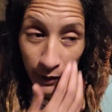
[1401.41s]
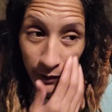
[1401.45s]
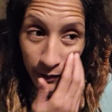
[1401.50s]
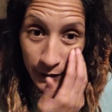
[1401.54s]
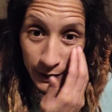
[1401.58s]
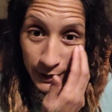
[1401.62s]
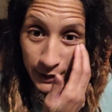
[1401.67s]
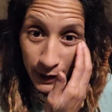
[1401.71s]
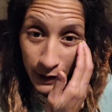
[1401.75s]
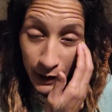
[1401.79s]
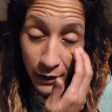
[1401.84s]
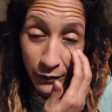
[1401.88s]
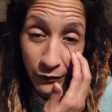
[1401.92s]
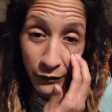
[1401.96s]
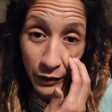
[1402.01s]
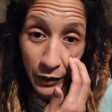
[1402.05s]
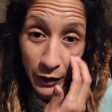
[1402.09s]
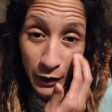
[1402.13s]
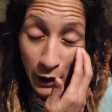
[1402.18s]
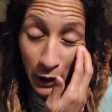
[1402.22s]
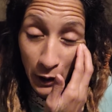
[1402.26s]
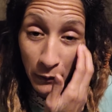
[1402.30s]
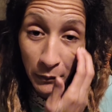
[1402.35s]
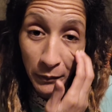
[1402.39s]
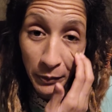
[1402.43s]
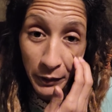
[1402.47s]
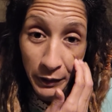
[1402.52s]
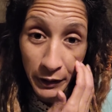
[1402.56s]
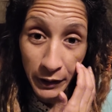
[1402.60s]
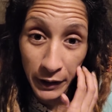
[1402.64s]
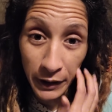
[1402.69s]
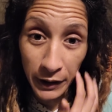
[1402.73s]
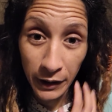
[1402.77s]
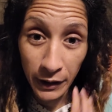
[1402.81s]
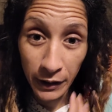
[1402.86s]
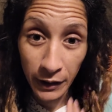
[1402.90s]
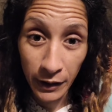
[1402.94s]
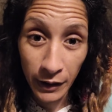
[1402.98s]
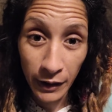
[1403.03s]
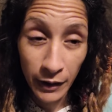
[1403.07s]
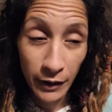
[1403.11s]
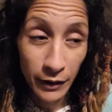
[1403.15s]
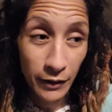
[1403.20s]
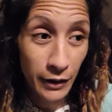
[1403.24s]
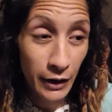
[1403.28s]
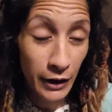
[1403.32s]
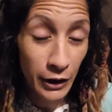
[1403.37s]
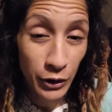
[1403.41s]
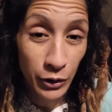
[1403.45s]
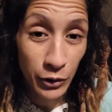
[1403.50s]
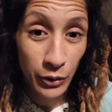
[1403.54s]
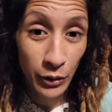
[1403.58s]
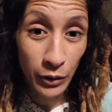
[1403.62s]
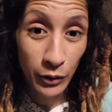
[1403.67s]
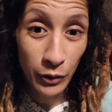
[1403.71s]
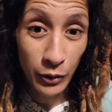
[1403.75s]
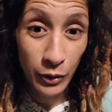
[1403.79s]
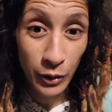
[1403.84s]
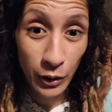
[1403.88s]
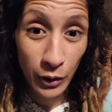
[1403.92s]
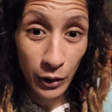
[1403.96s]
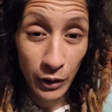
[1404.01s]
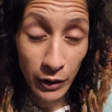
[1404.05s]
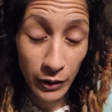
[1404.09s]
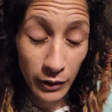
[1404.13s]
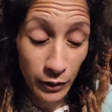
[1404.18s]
there's not even a company that the